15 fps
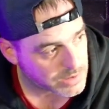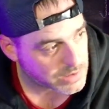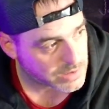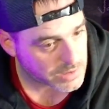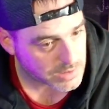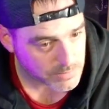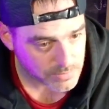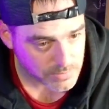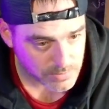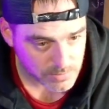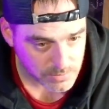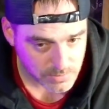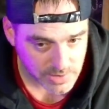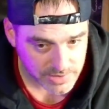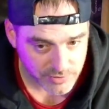
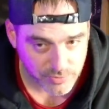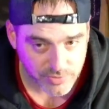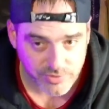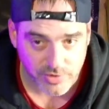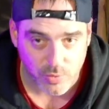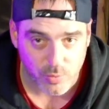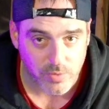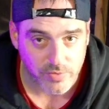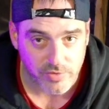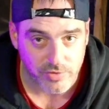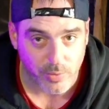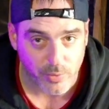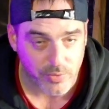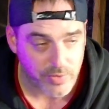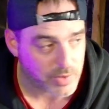I guess we're just going to run this
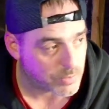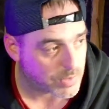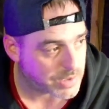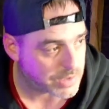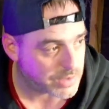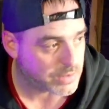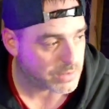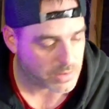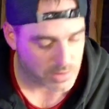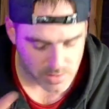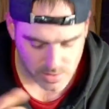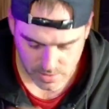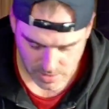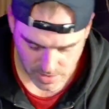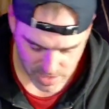whole thing right here
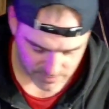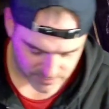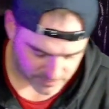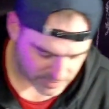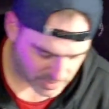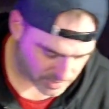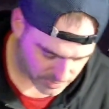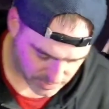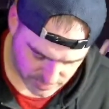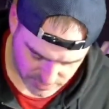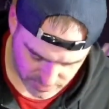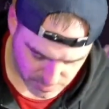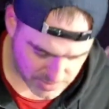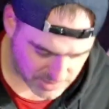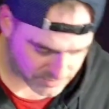off of the
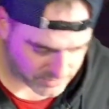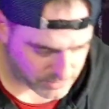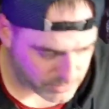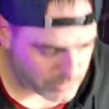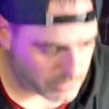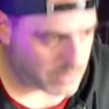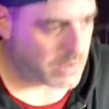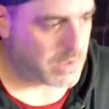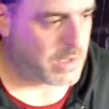Meet 2.